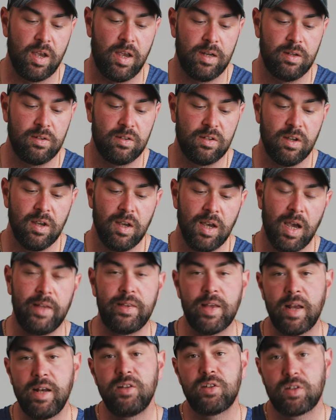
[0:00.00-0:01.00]
and
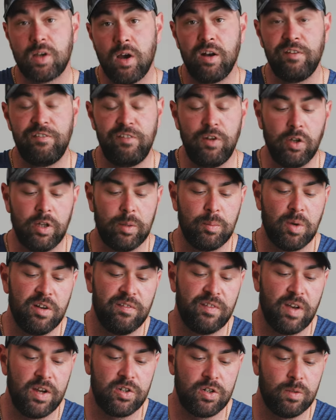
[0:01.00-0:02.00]
that is kind of feeling
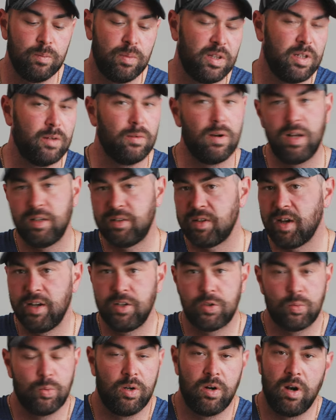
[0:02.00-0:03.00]
motivation, but there are
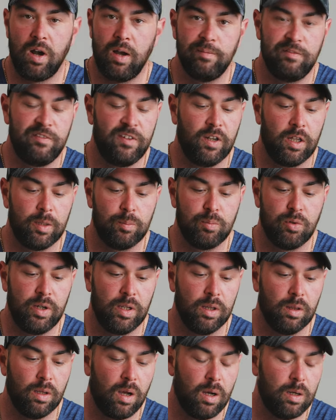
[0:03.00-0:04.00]
days where I'm feeling
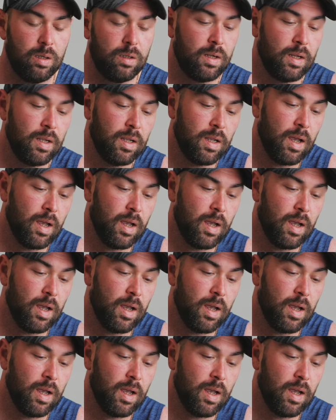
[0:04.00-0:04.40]
pretty low.